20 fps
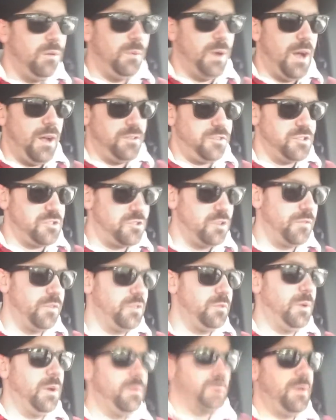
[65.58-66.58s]
around just over
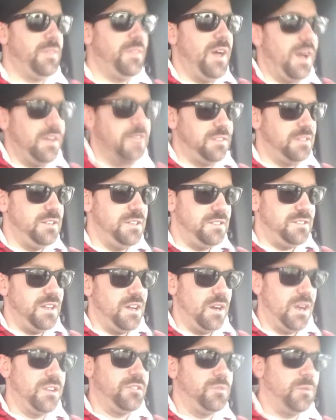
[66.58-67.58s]
21,000. It's
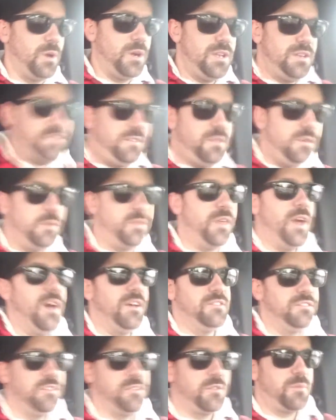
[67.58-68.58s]
now got
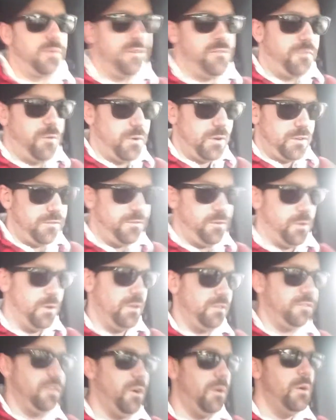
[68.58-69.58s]

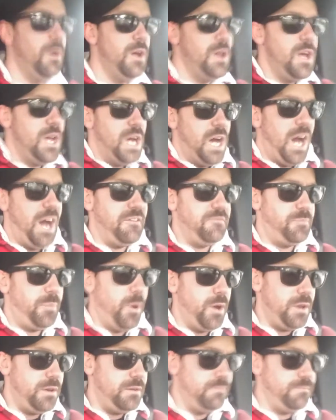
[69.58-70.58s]
22,344. So I've
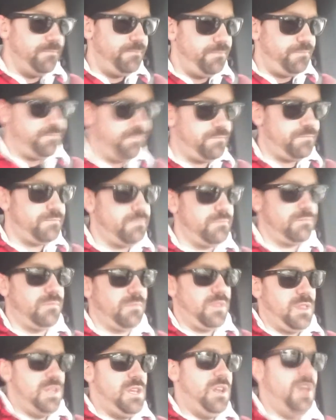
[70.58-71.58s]
put
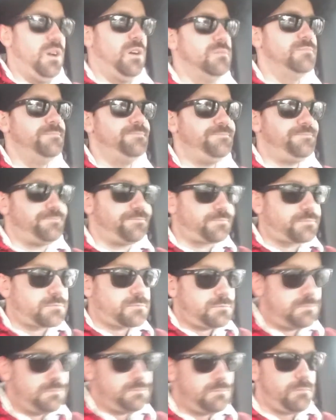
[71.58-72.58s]

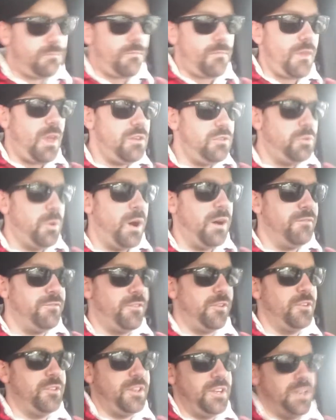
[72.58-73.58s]

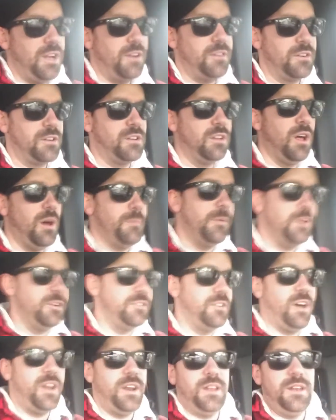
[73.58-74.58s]
1,300
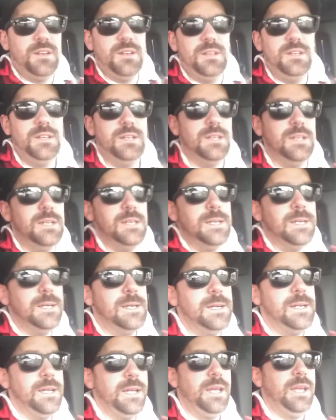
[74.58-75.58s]
kilometers on it
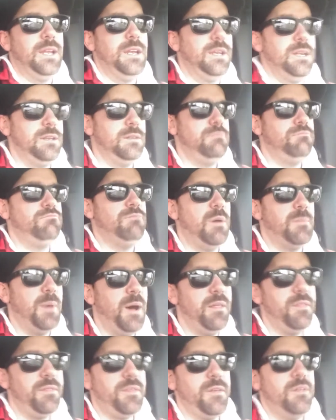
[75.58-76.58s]
in a
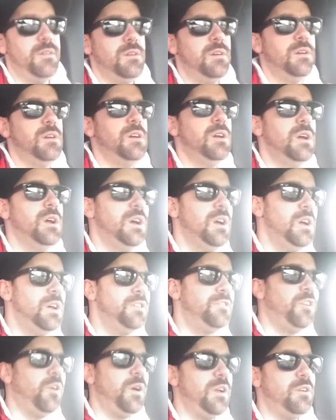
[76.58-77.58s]
month.
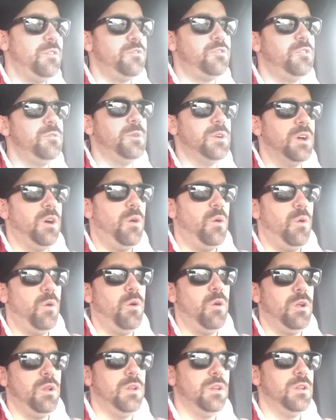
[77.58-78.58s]
So I don't do a
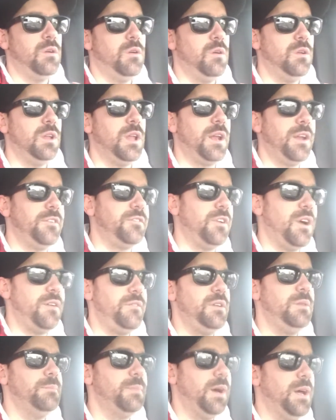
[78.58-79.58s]
whole lot of
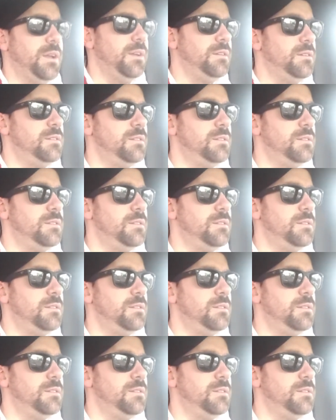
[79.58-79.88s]
driving, but